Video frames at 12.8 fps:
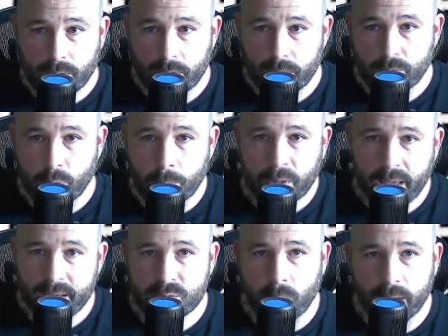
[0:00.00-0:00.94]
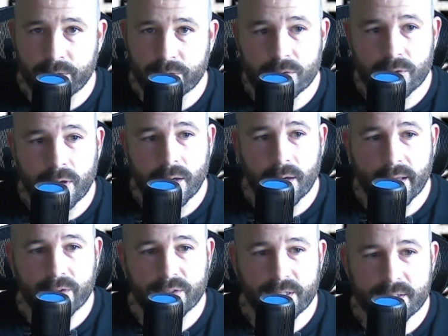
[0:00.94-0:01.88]
replace when
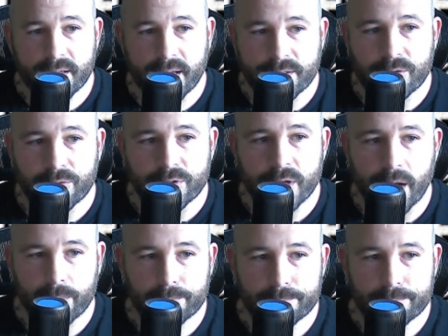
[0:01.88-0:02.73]
Kelce decides to retire.